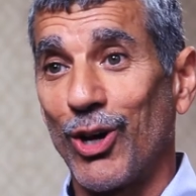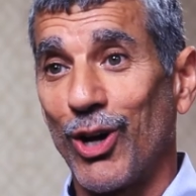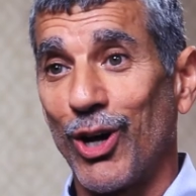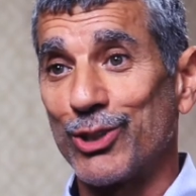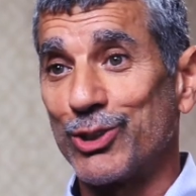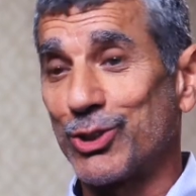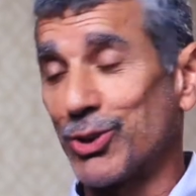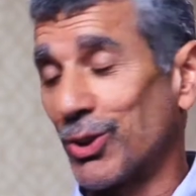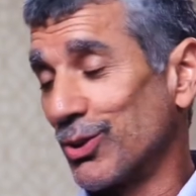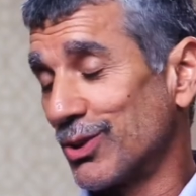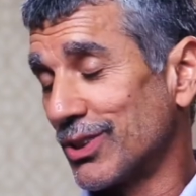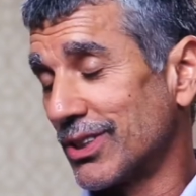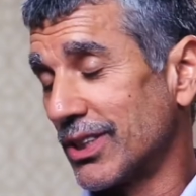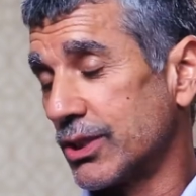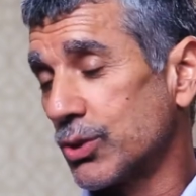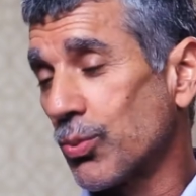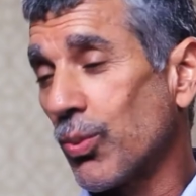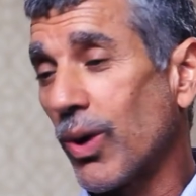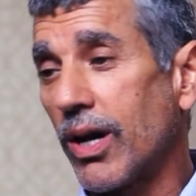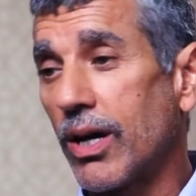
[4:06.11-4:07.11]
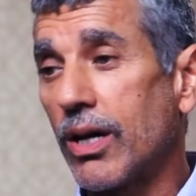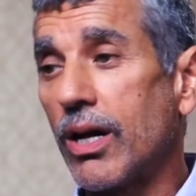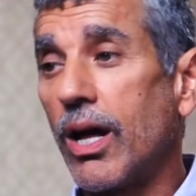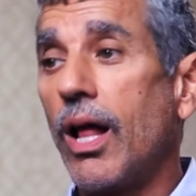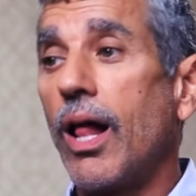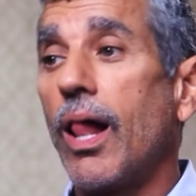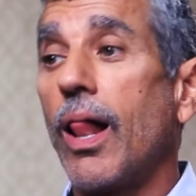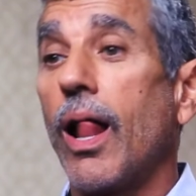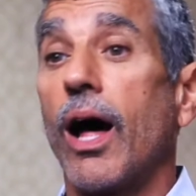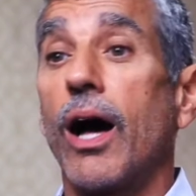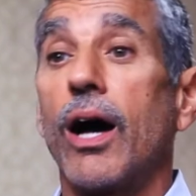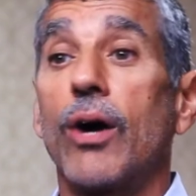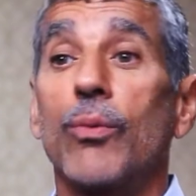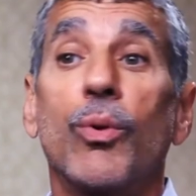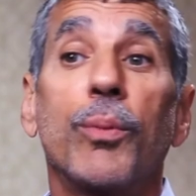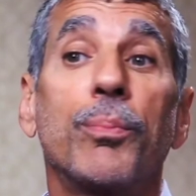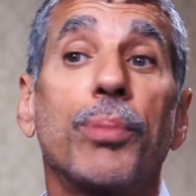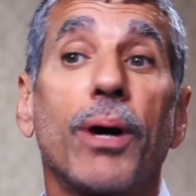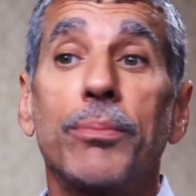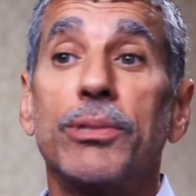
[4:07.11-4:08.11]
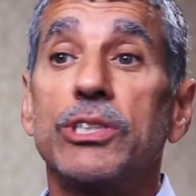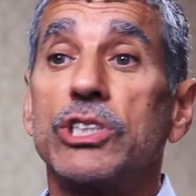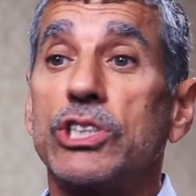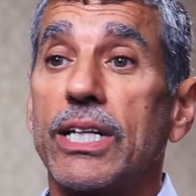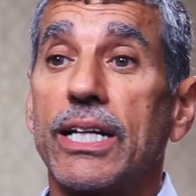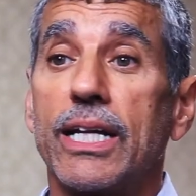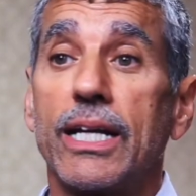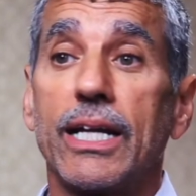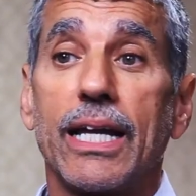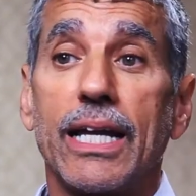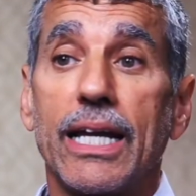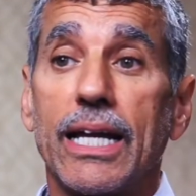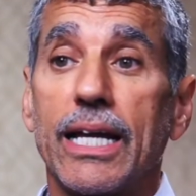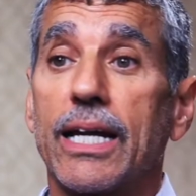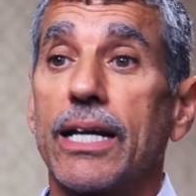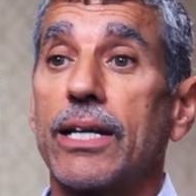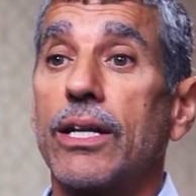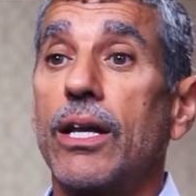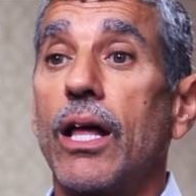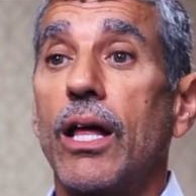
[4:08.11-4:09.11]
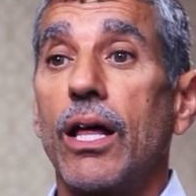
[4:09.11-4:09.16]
uh, journals as well. Uh, we're publishing in